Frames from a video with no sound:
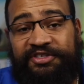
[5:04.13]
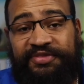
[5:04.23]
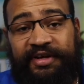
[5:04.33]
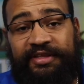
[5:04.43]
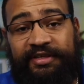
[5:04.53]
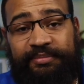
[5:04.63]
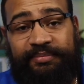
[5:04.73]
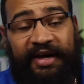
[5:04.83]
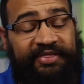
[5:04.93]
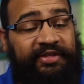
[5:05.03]
for watching that
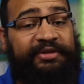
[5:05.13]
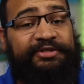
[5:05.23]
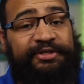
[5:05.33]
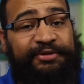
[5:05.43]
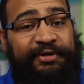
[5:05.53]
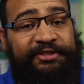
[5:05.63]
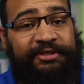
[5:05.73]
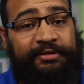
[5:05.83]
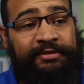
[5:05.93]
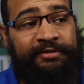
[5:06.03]
clip. I thought that was a good
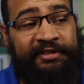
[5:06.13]
question.